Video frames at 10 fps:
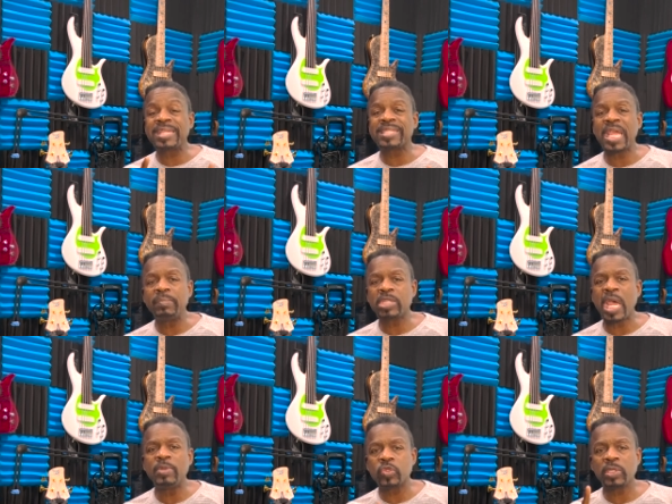the same
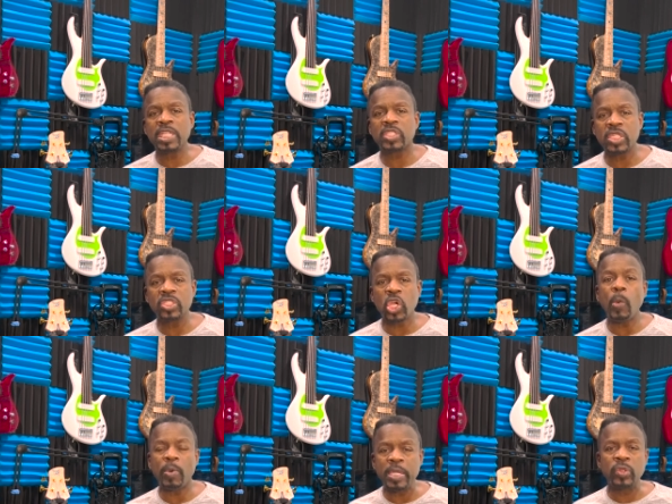time it's releasing
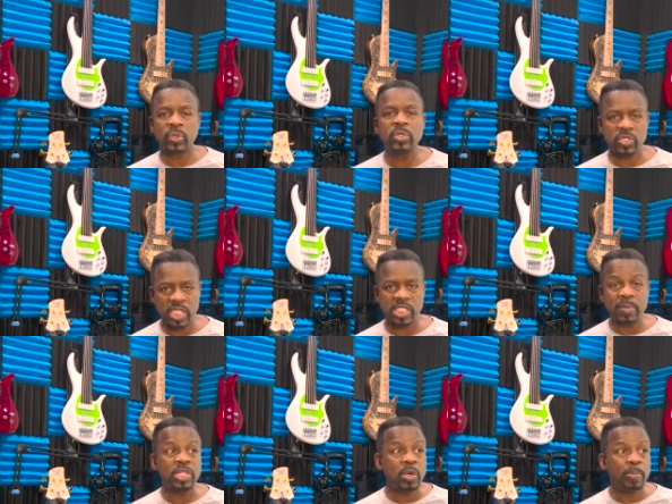dopamine through your
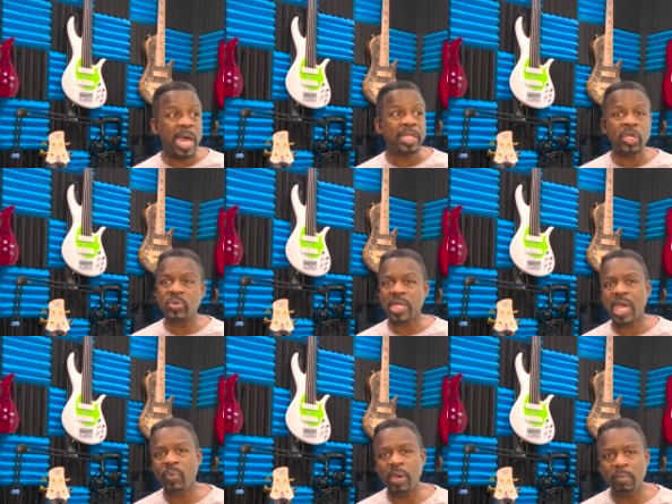system, and your body goes, "I
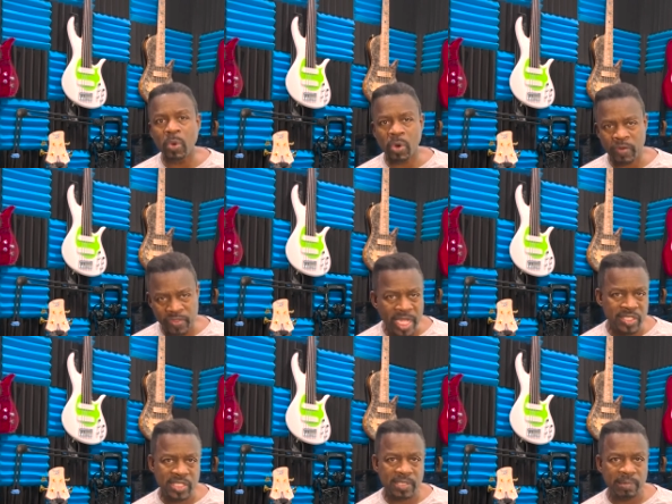want more of
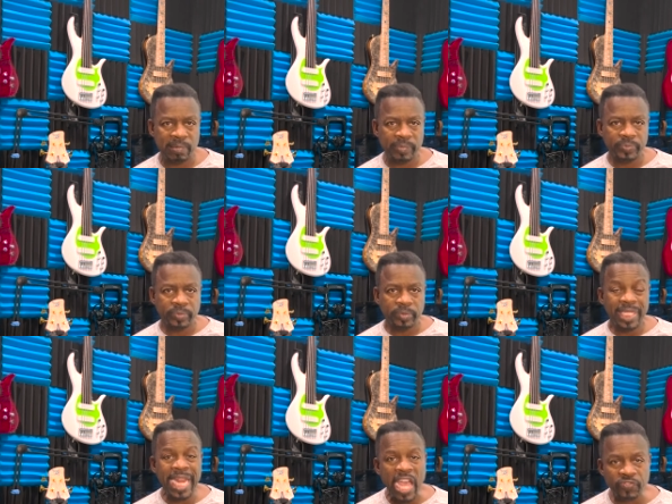this."
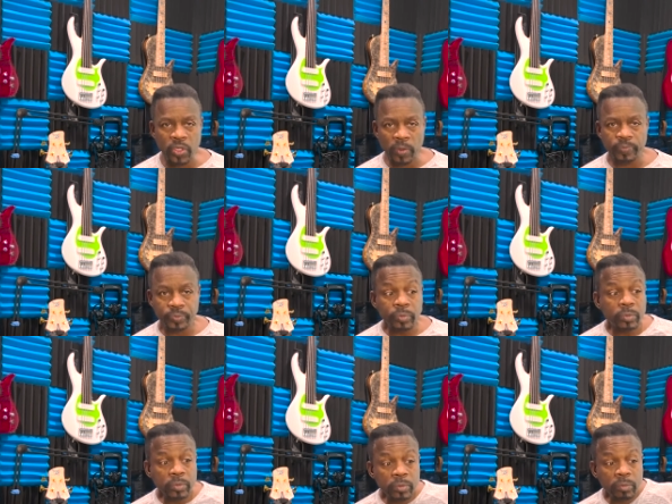Laughter.
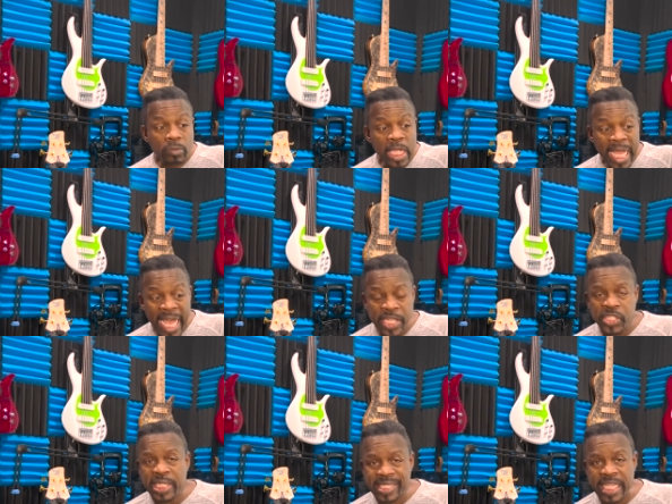As
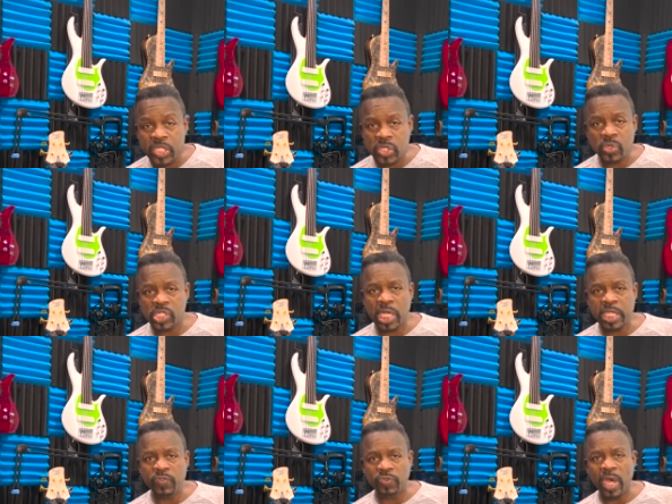ye seek, so shall
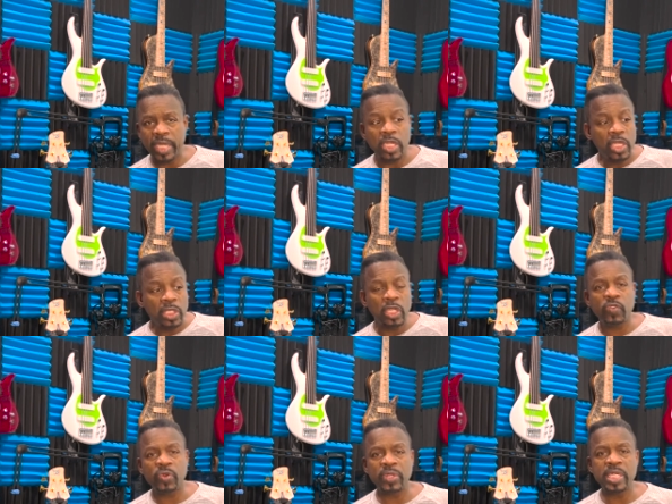ye find. Look
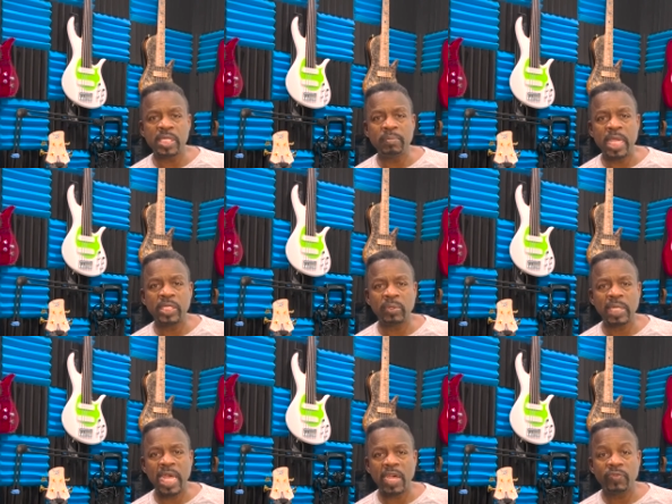for things that make you
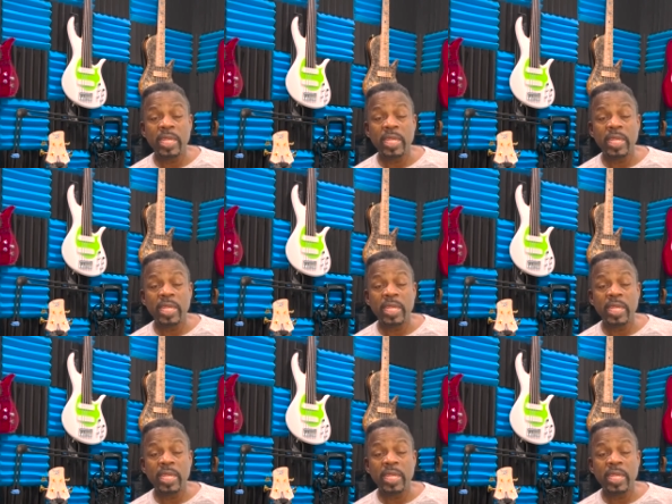laugh.